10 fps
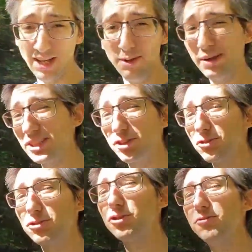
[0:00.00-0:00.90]
because those are
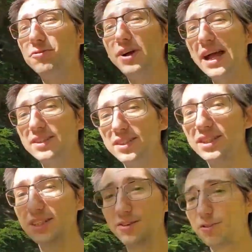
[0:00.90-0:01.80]
two vastly
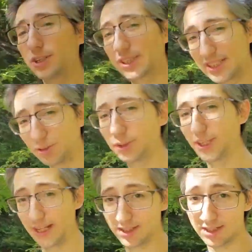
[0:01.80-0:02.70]
different skill
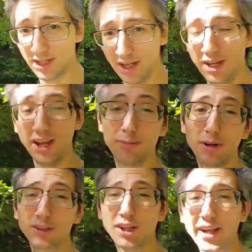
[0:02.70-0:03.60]
sets. And
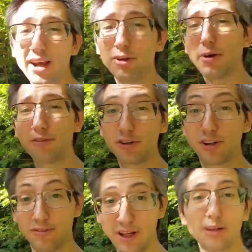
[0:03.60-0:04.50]
much like how you have to
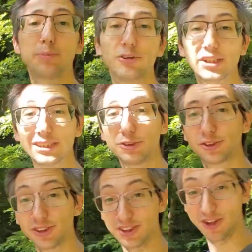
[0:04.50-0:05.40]
develop your skills
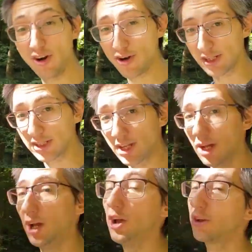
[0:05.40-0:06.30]
as an artist,
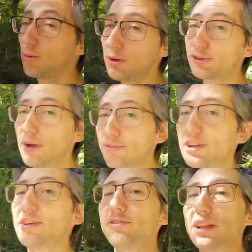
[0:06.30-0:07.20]
you also have to
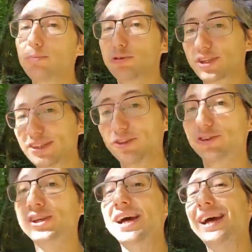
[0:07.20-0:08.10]
develop your
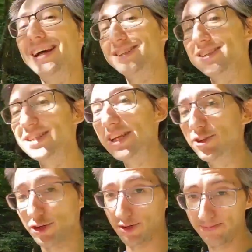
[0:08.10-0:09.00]
skills as a
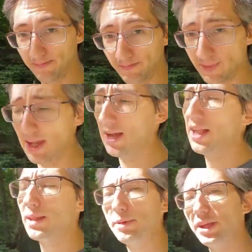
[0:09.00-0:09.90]
teacher.
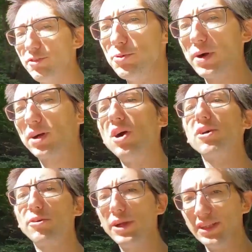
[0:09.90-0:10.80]
Let me give a
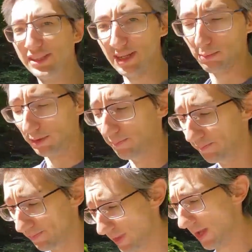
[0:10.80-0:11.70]
concrete example.
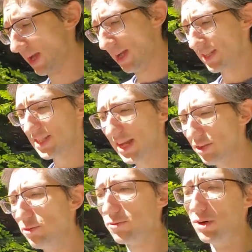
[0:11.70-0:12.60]
Say
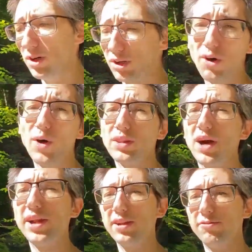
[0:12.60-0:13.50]
you go
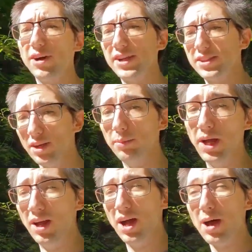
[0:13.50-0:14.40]
online and find some
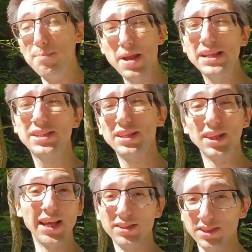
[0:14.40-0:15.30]
amazing
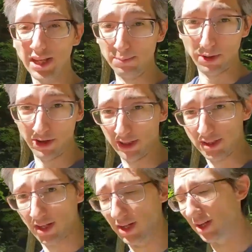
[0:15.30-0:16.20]
landscape artist,
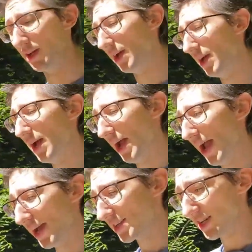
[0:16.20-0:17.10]

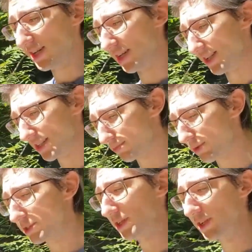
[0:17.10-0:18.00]
and this
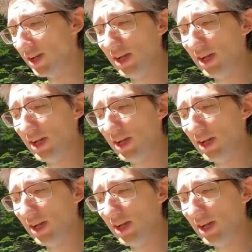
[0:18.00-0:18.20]
person